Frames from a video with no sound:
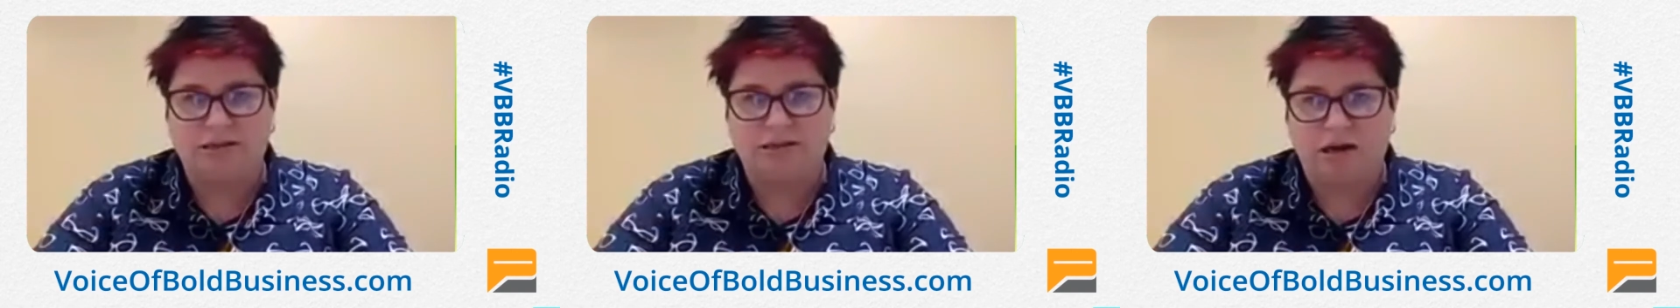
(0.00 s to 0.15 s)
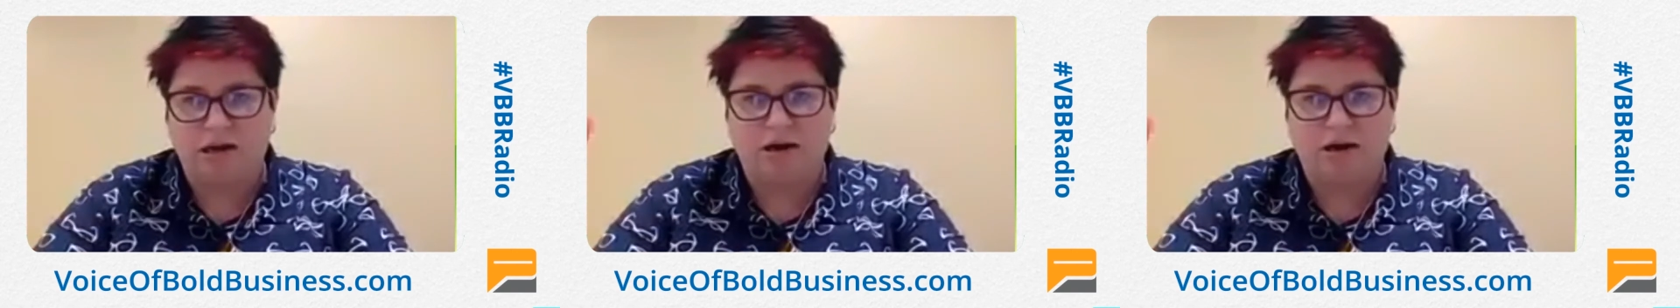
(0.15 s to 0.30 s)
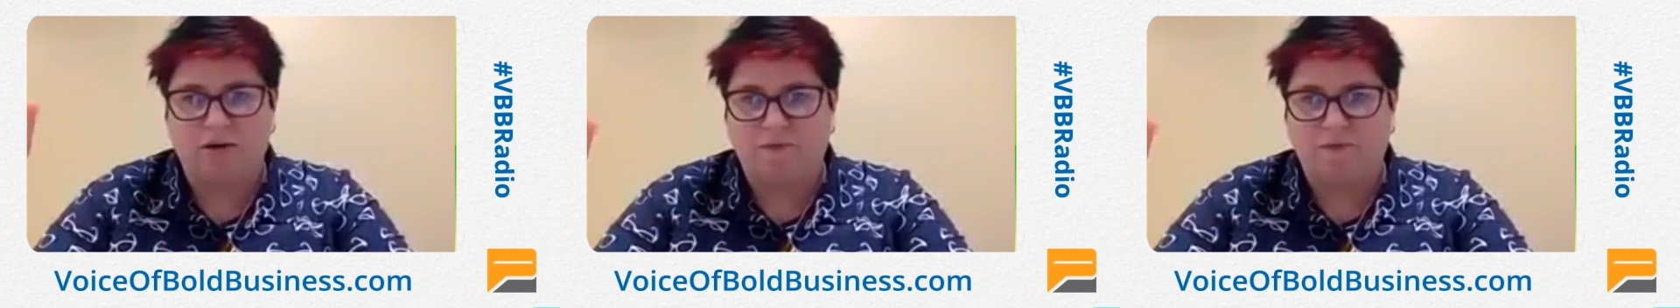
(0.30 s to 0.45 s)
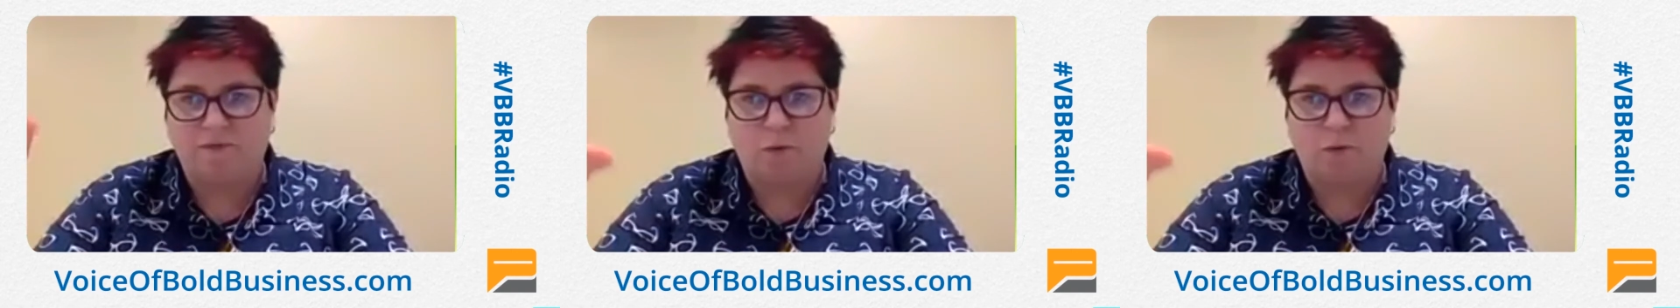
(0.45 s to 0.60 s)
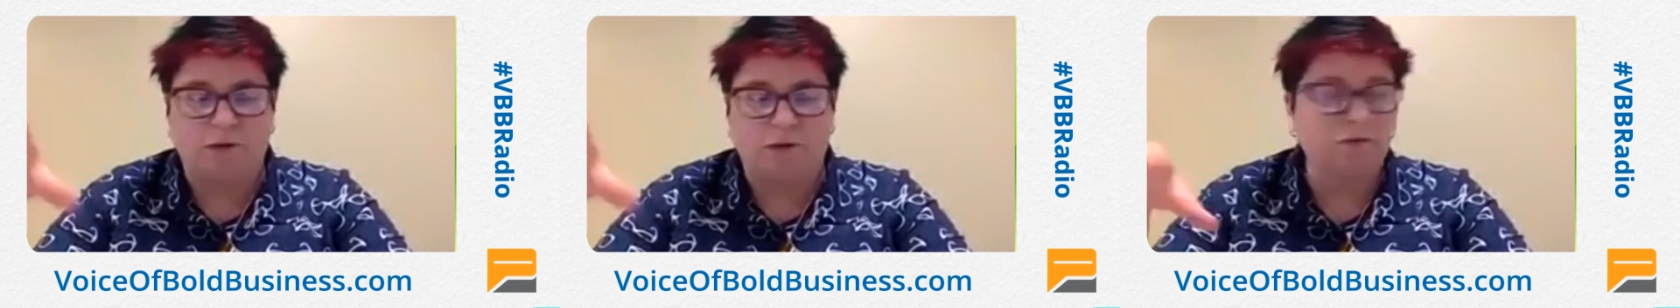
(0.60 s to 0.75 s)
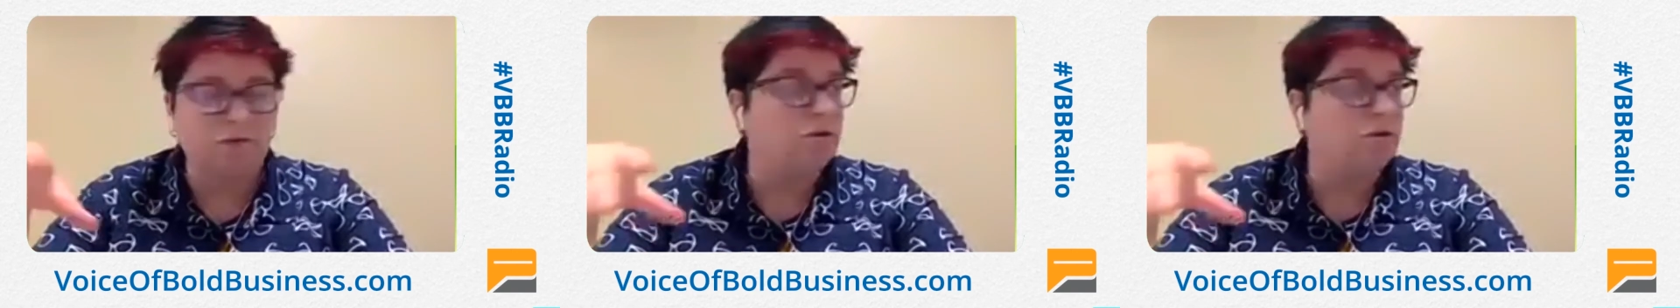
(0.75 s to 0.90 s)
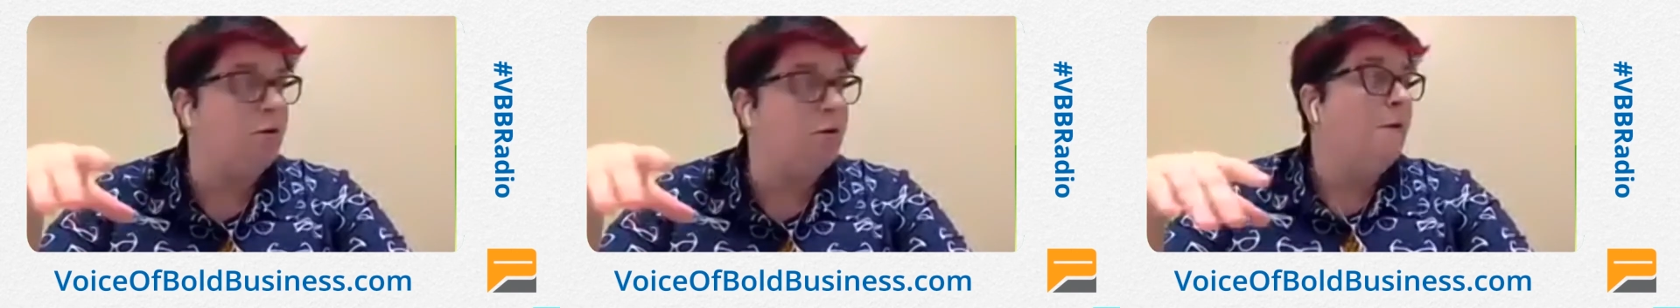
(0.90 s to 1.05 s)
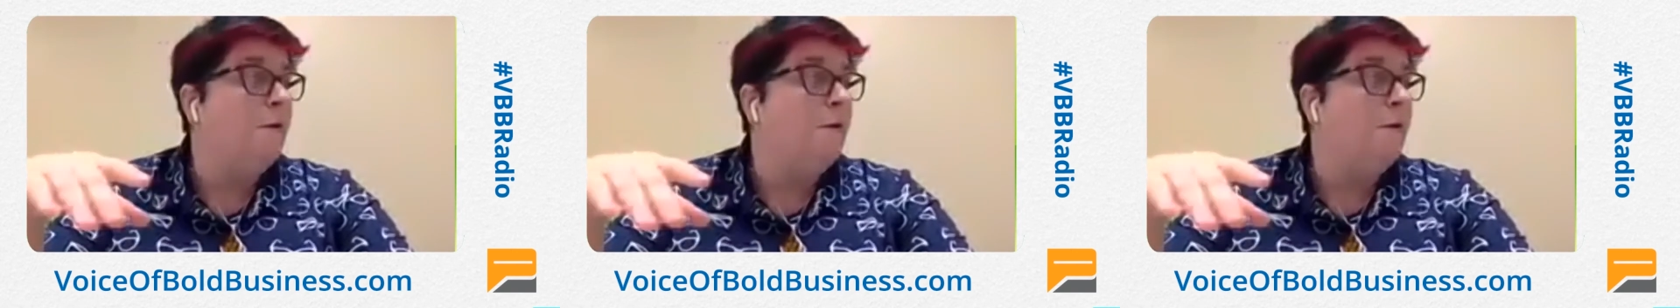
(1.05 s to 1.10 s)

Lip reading: stuck on forks.